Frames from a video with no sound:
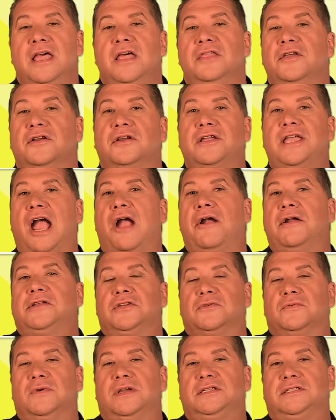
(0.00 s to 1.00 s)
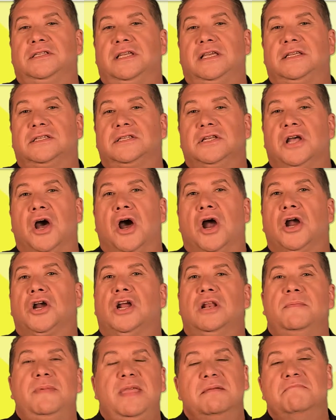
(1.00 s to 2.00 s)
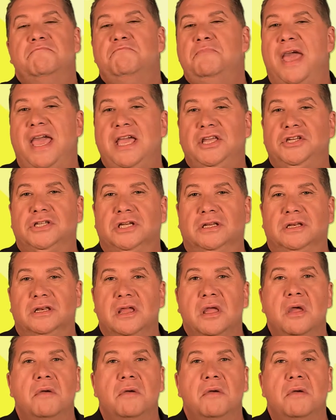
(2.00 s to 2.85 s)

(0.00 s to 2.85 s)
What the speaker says: Their characteristics are going to be impatient,